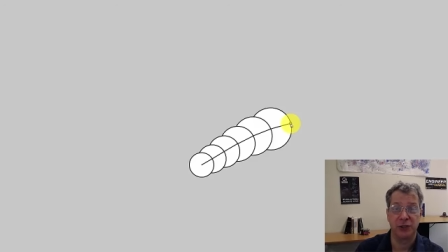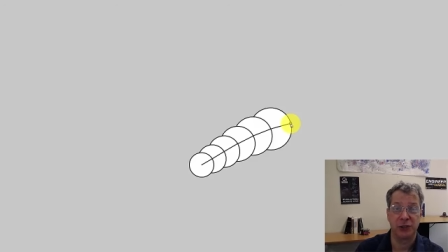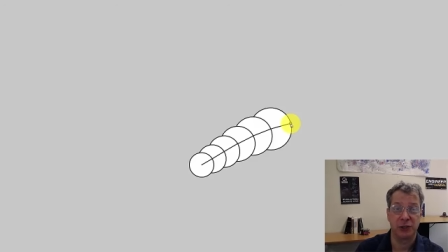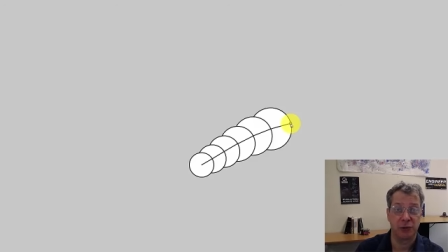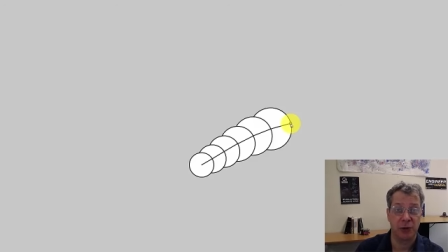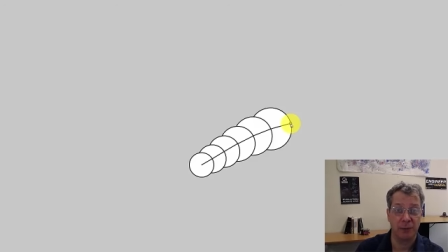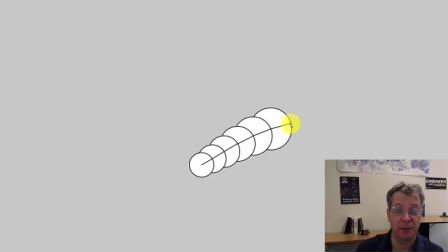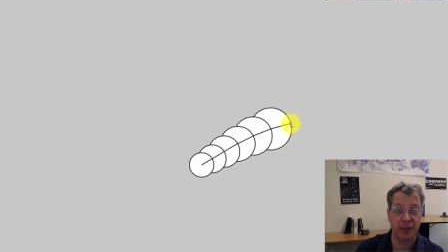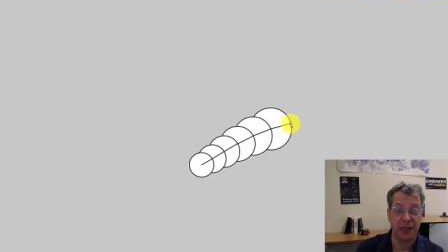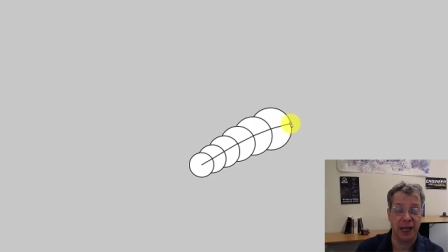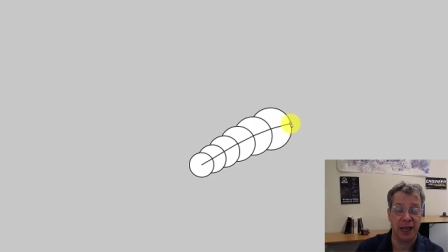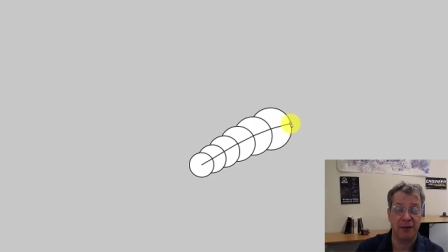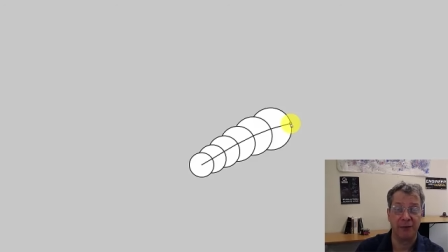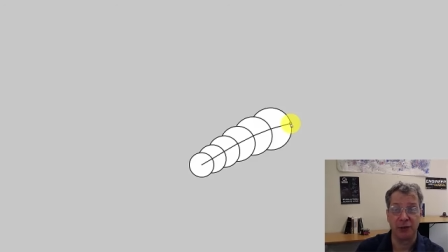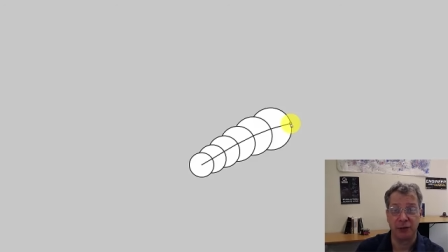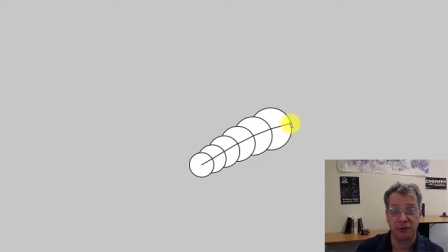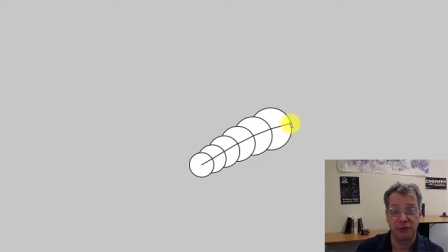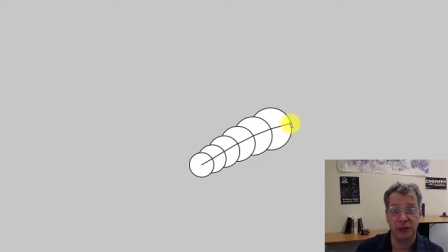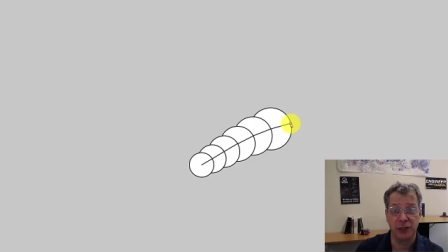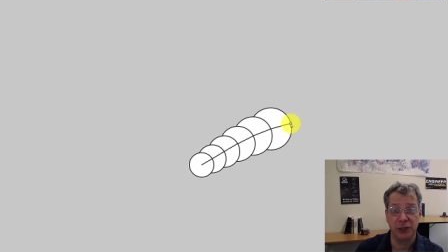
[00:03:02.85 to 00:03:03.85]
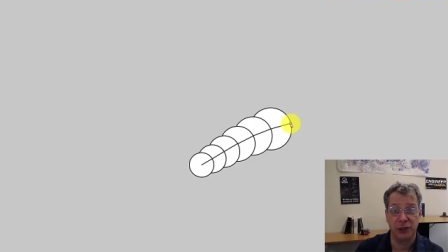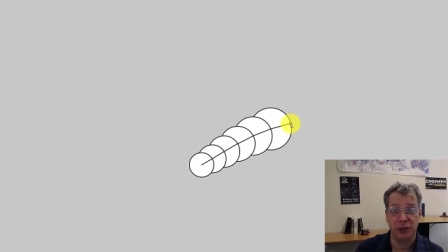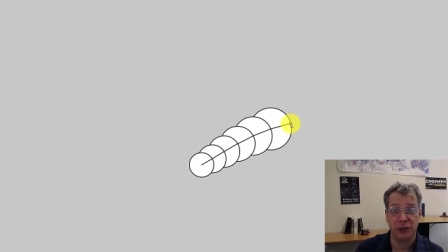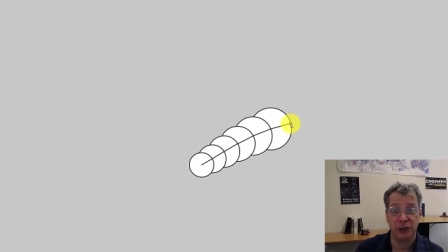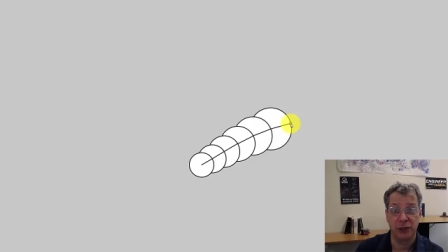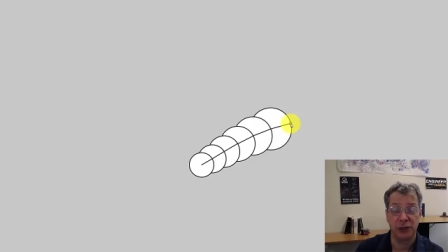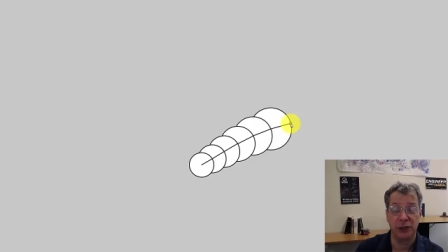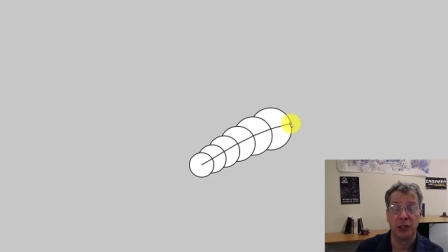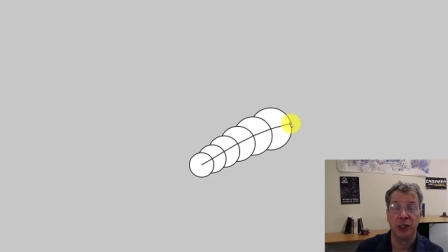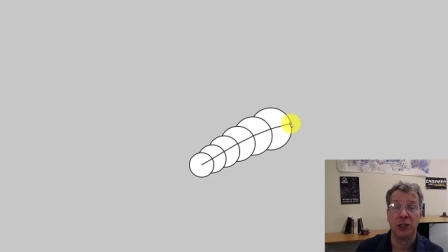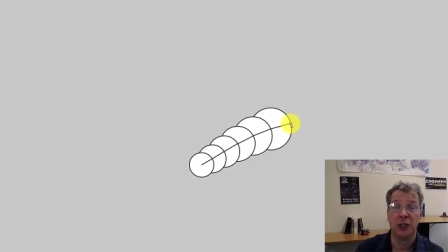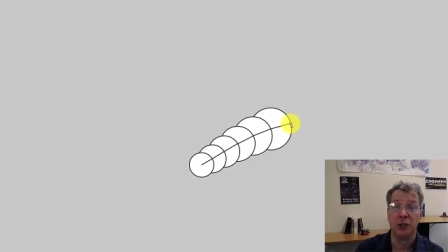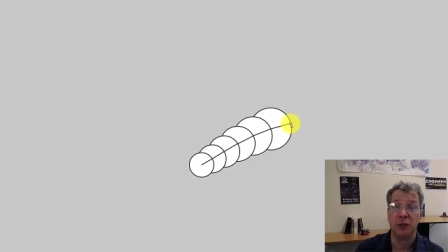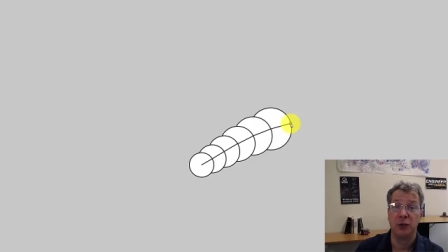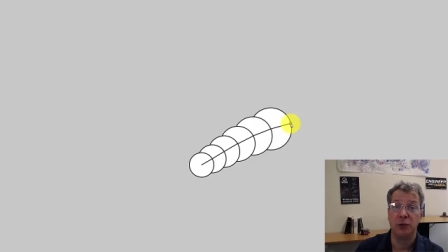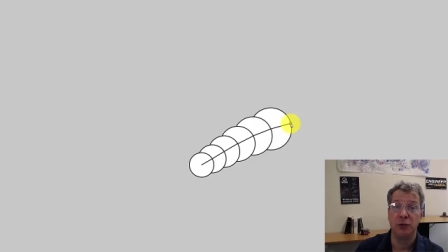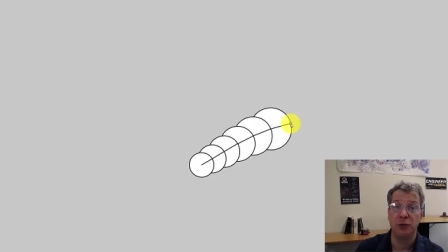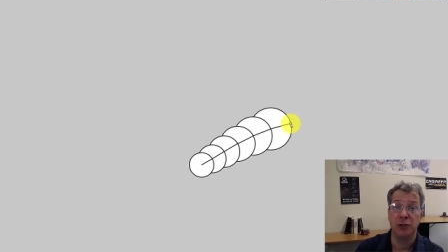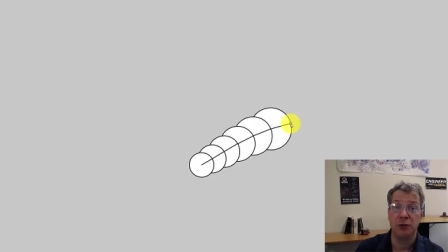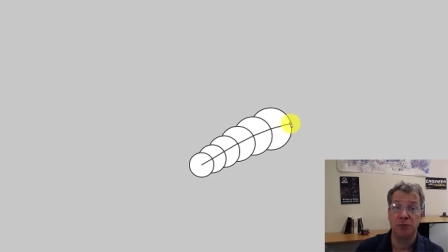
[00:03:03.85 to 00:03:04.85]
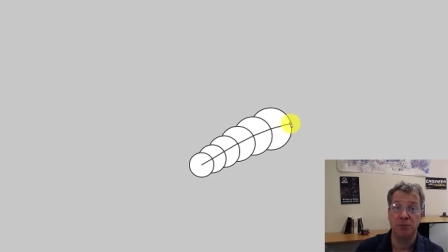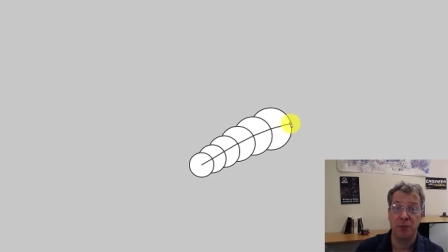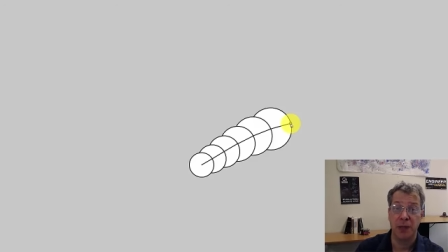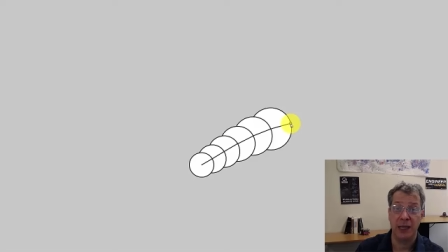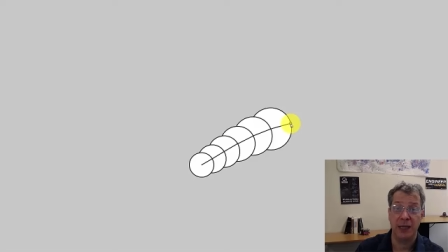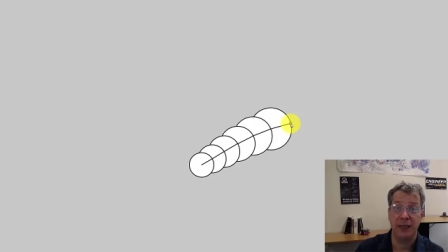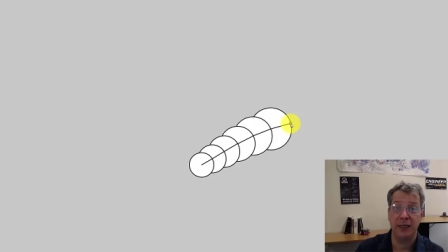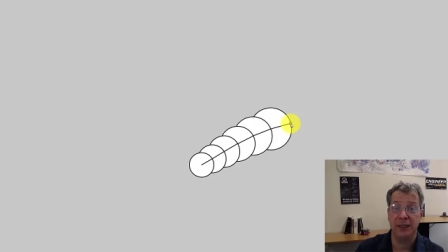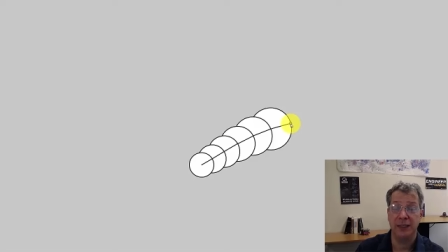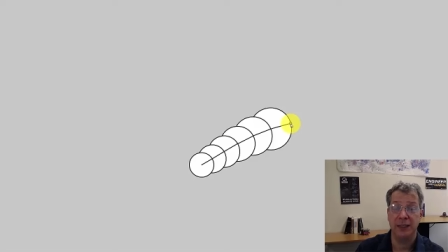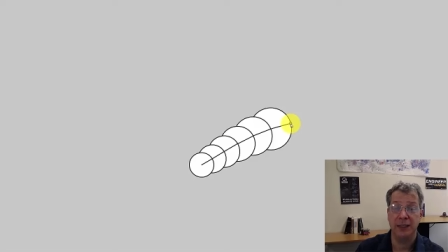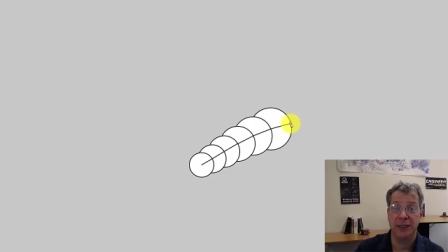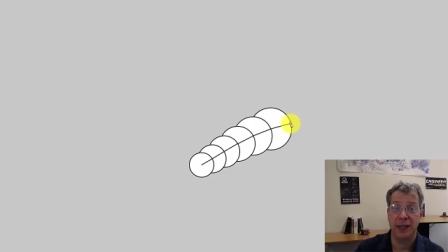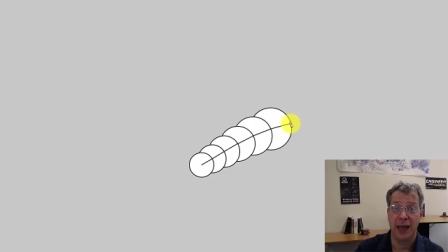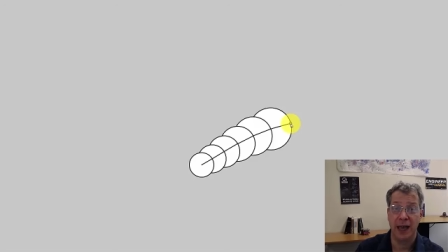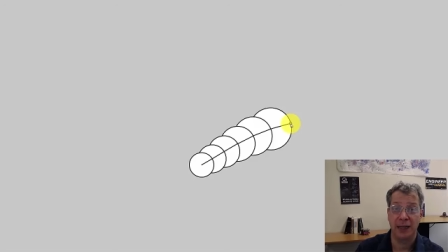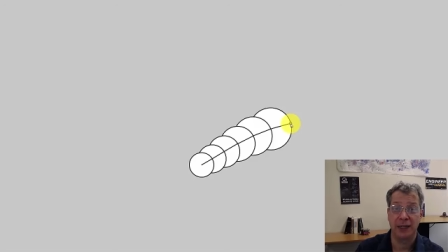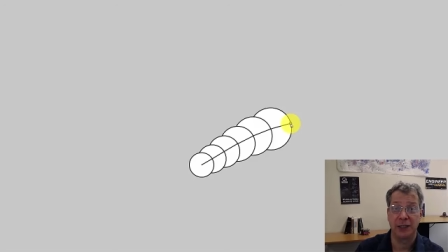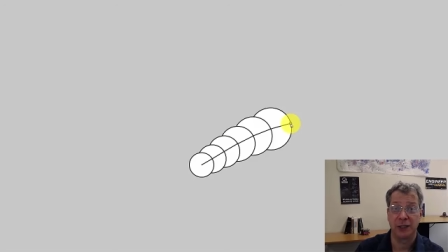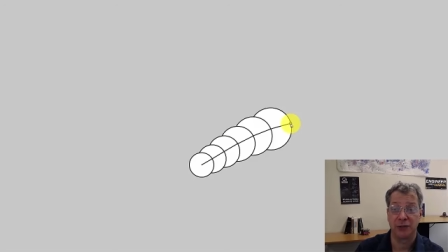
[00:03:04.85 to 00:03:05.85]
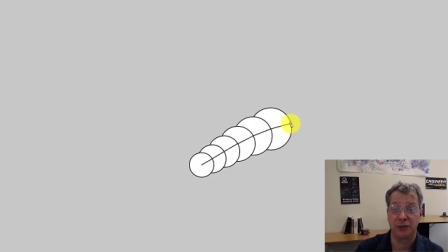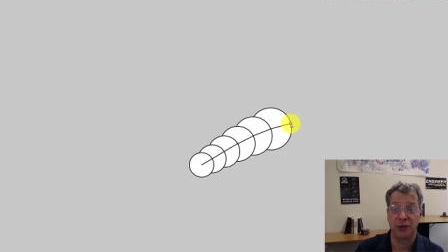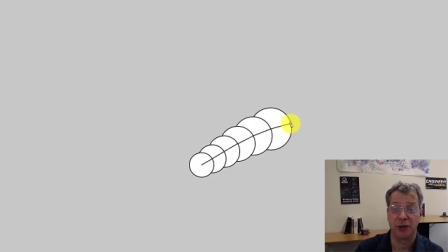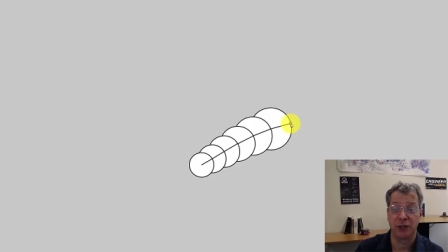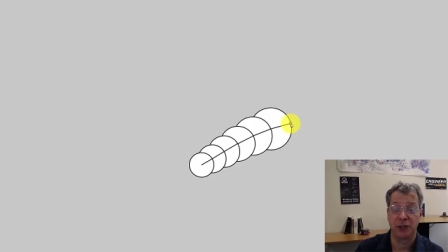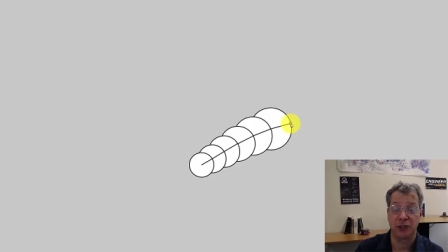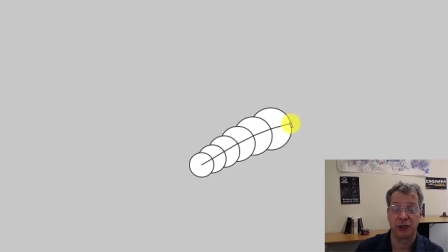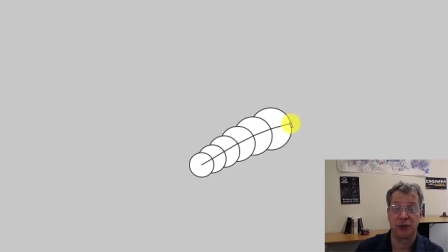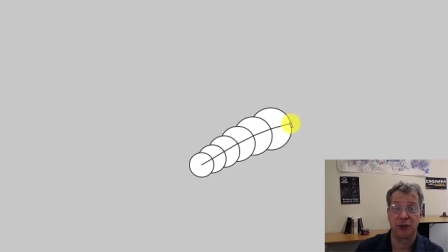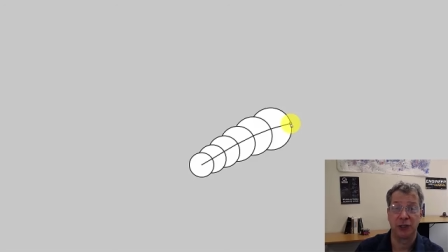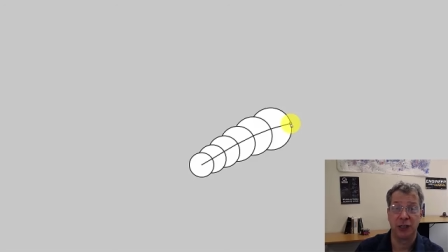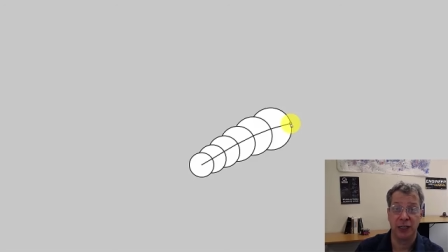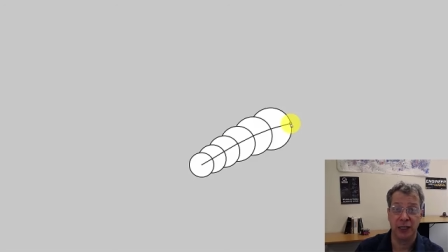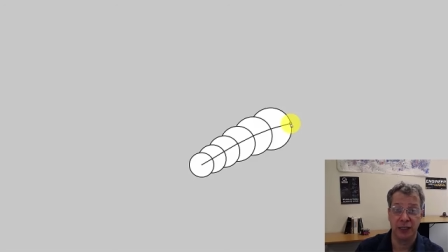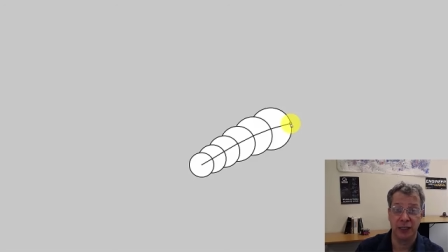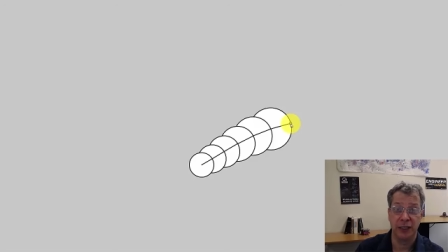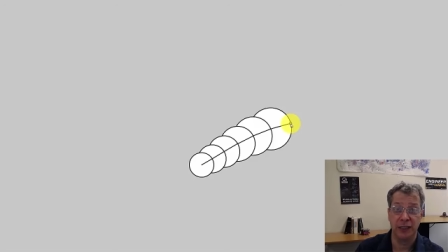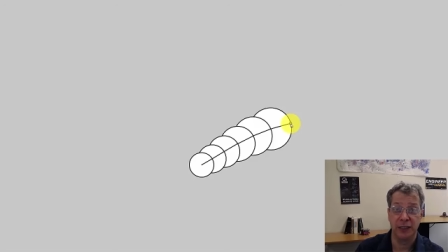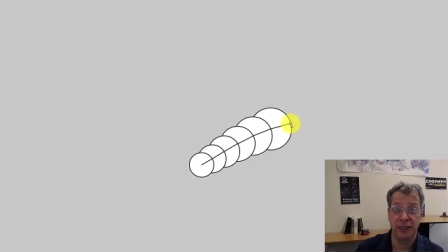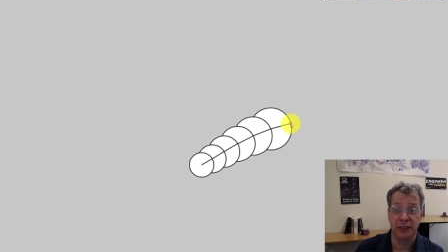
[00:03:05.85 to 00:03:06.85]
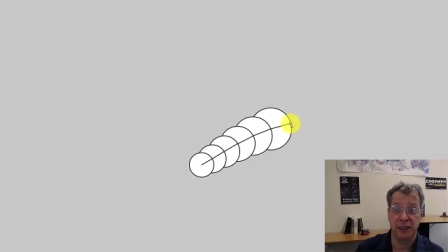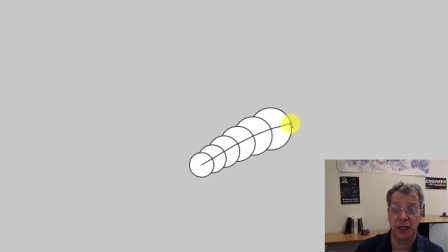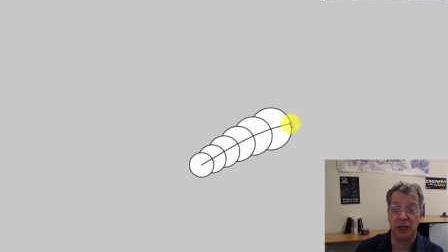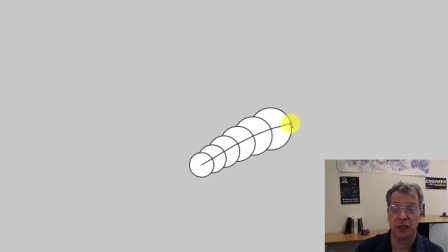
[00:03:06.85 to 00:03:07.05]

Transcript: So I'm going to have a creature whose main data structure is